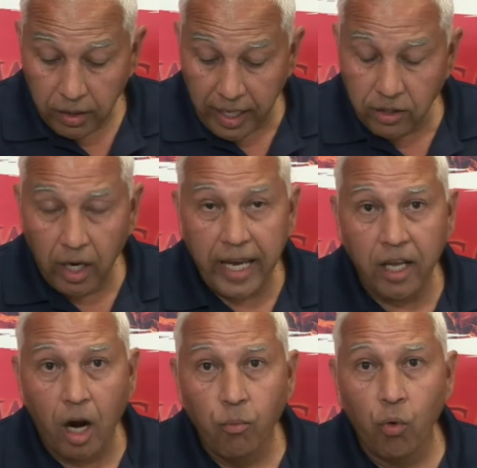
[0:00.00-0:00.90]
things, again,
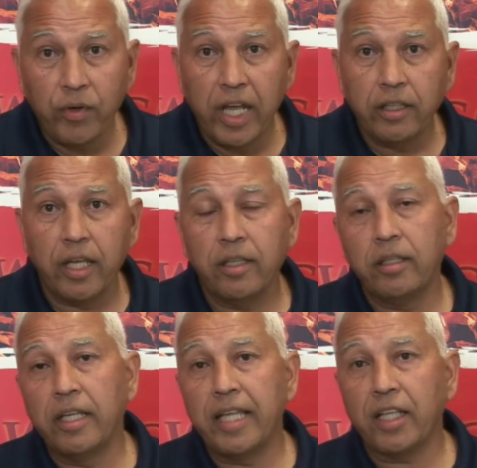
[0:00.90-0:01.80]
are moving
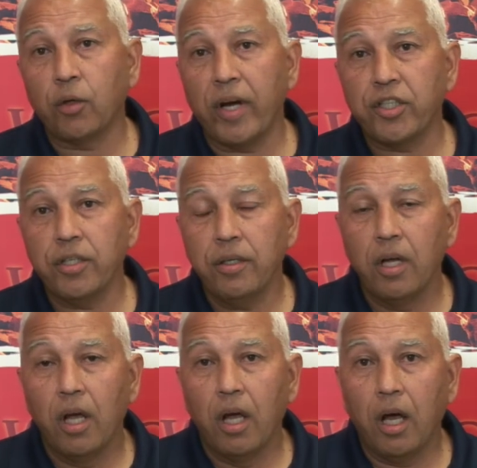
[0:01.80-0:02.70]
in that direction.
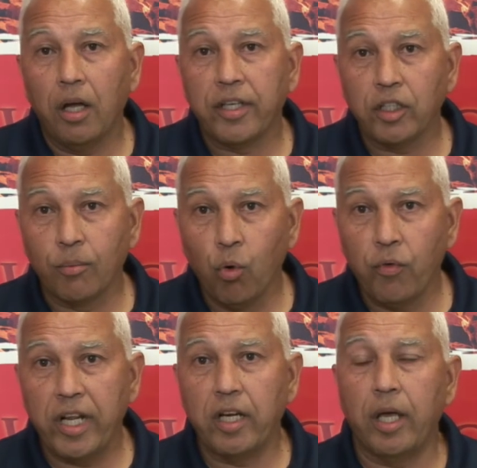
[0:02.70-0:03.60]
Things are
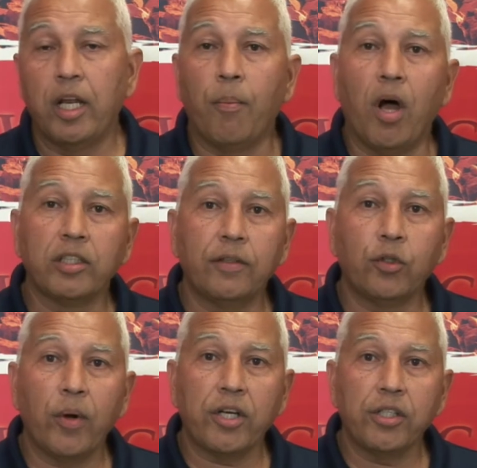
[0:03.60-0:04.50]
moving in a positive
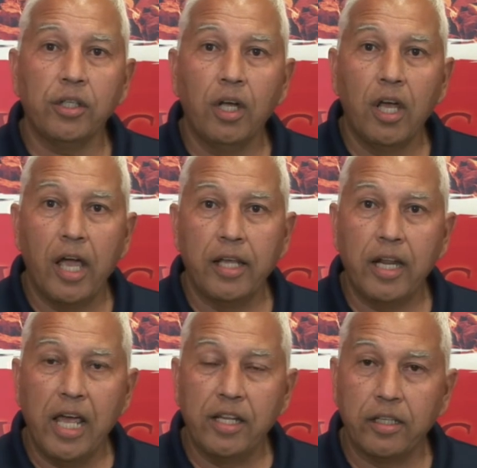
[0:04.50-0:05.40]
direction. And
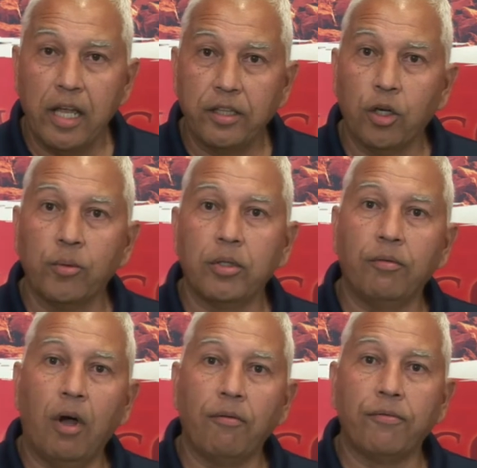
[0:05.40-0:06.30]
in terms
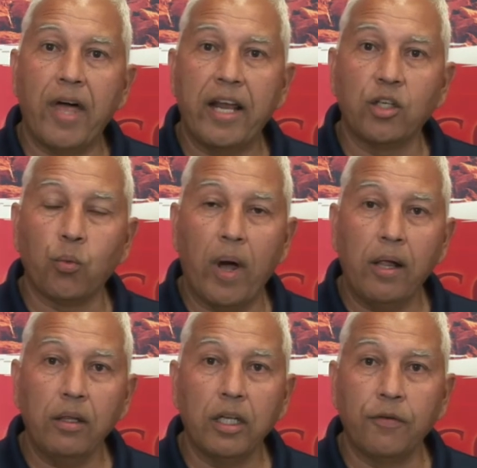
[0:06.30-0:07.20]
of that as
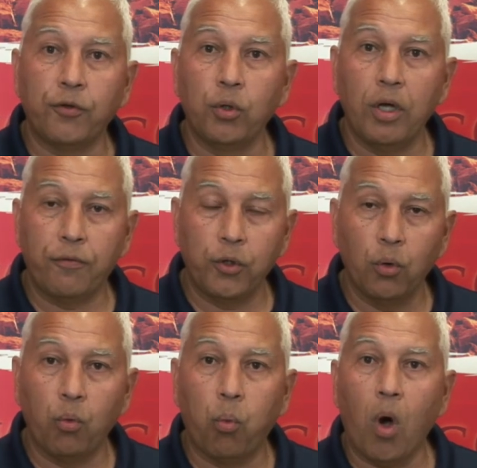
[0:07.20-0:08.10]
well, if
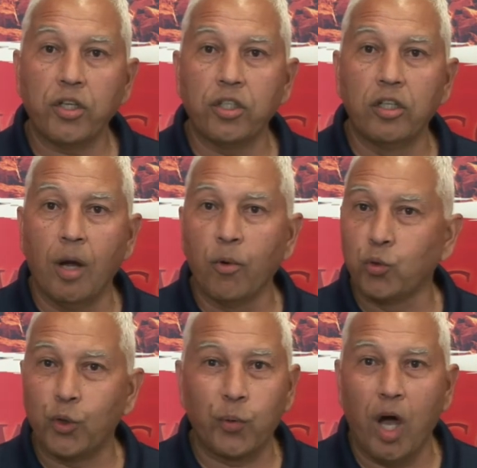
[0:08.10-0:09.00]
you're watching the numbers,
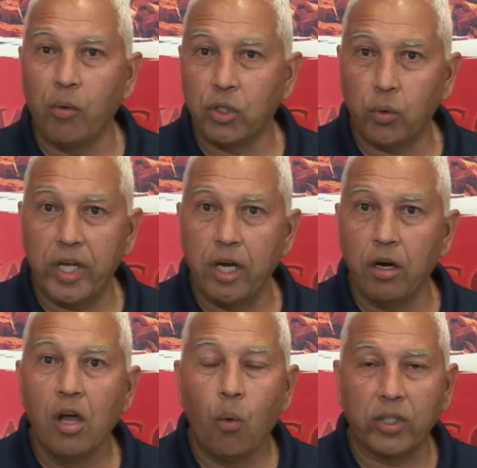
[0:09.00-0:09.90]
which we always do
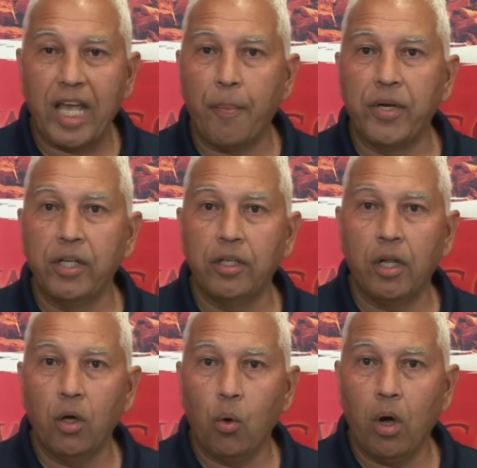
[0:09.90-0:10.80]
here, what's happening
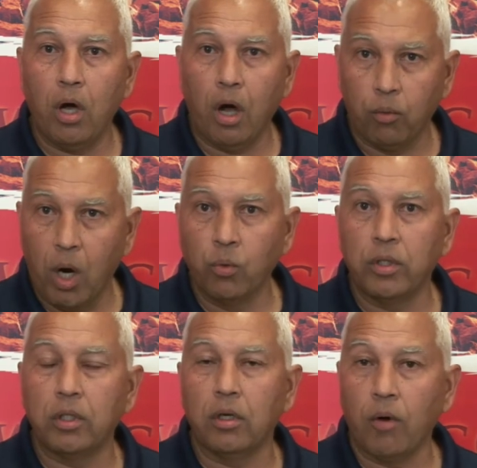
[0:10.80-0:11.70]

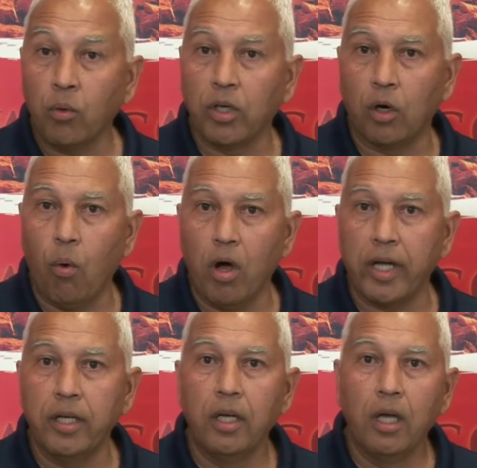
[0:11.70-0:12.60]
around
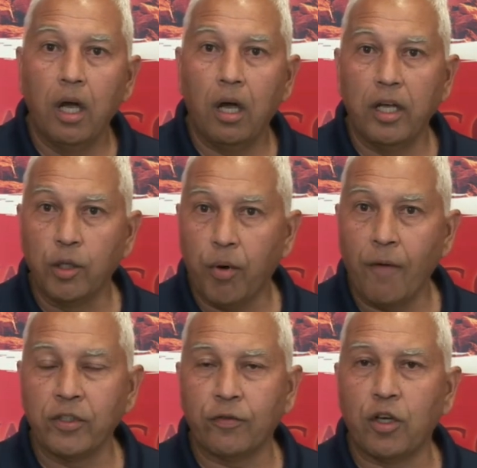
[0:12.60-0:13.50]
Kahnawake, in the
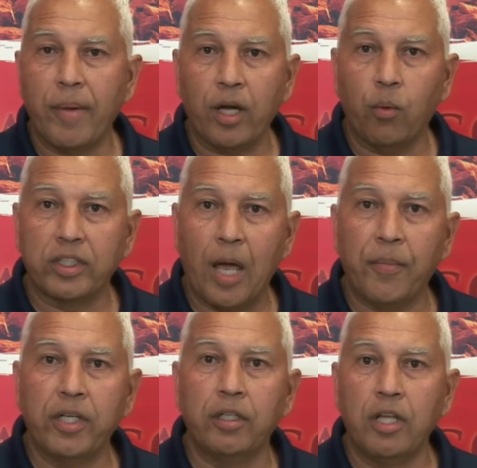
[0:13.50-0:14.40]
province of Quebec, what's
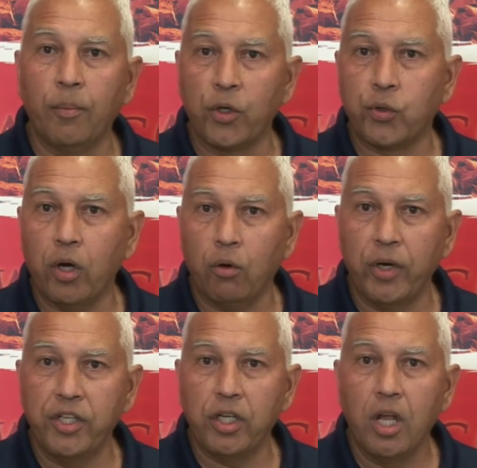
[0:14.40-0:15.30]
happening in the Montreal
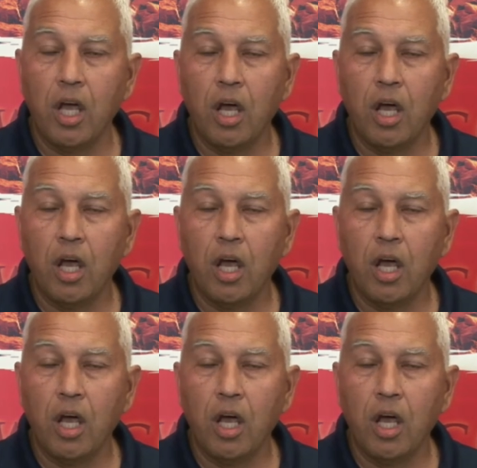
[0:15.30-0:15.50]
region,